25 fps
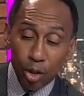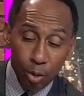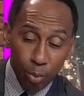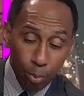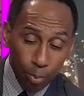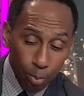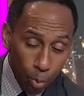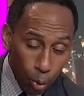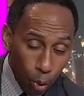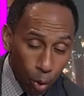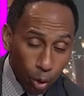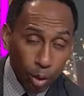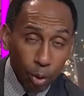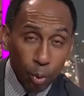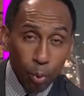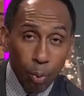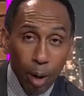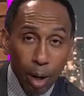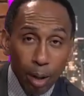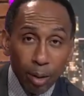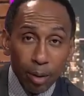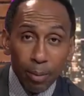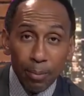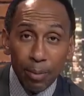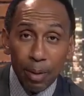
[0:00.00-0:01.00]
you're more than
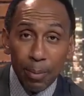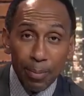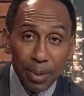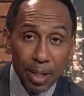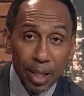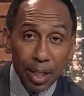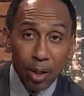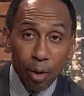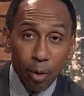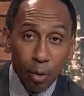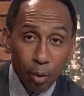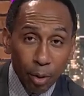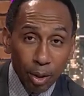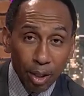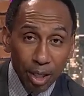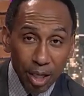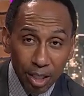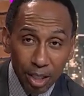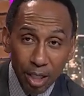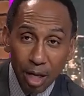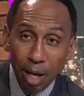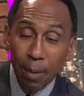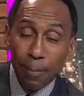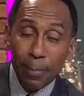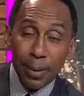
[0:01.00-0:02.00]
welcome to be in the audience.